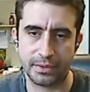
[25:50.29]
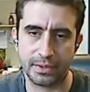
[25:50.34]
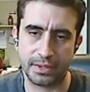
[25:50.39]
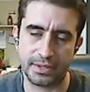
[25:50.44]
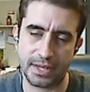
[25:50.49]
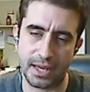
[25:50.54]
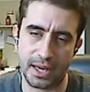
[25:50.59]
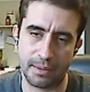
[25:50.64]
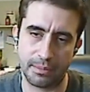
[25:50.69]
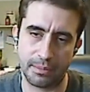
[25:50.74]

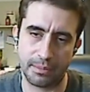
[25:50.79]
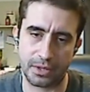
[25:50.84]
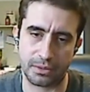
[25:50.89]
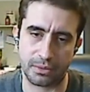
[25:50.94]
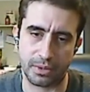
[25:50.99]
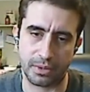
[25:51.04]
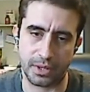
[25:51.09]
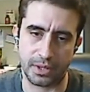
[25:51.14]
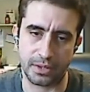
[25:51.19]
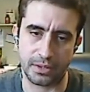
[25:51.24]
time that you
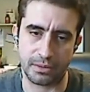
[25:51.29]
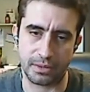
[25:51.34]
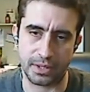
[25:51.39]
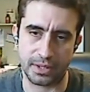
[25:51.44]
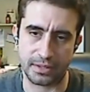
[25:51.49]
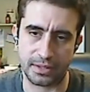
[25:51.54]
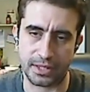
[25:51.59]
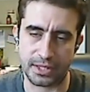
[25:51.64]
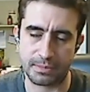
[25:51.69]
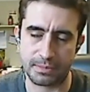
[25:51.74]
were doing
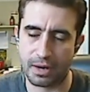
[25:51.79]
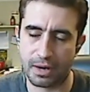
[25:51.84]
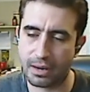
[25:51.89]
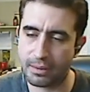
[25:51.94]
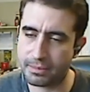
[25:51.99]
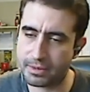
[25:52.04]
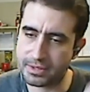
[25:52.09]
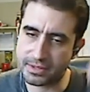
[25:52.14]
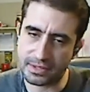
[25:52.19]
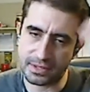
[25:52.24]
the
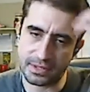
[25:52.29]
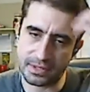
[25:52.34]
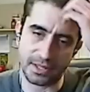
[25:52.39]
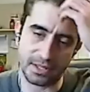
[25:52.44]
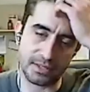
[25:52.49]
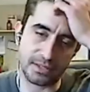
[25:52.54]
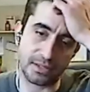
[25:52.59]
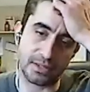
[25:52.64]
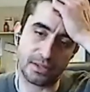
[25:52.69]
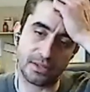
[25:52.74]
experiments,
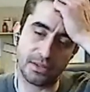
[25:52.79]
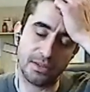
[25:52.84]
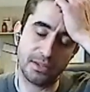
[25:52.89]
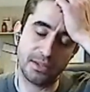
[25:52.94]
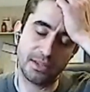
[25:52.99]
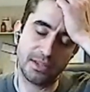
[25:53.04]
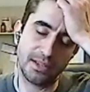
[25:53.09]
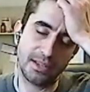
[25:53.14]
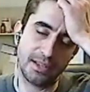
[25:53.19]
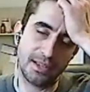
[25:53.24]
and so
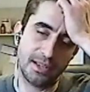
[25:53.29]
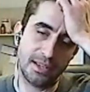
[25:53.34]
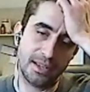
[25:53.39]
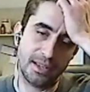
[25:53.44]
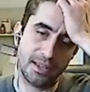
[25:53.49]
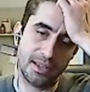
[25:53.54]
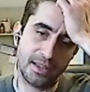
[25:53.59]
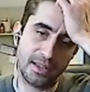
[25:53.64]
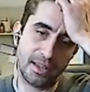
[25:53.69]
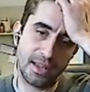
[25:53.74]

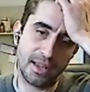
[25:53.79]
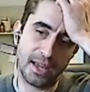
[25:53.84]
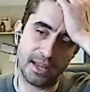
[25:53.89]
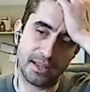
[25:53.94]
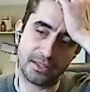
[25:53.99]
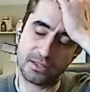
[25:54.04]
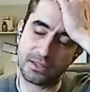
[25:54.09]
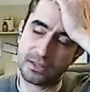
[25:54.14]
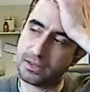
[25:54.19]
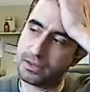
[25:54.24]
yeah.
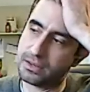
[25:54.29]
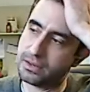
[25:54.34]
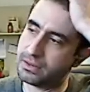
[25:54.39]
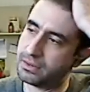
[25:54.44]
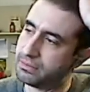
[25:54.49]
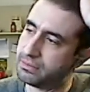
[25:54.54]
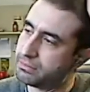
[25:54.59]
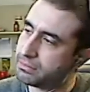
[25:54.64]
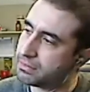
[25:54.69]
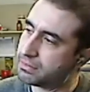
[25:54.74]

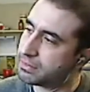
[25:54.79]
So